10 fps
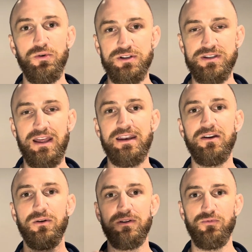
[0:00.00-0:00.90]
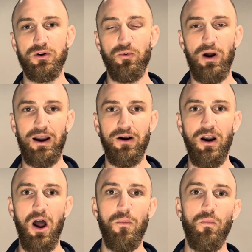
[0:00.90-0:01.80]
which is then going to
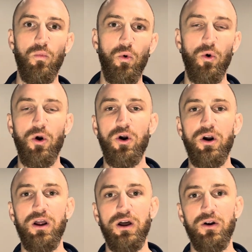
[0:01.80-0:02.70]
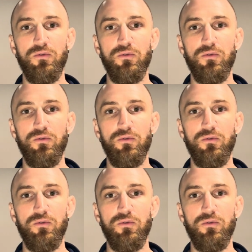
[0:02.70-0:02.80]
require more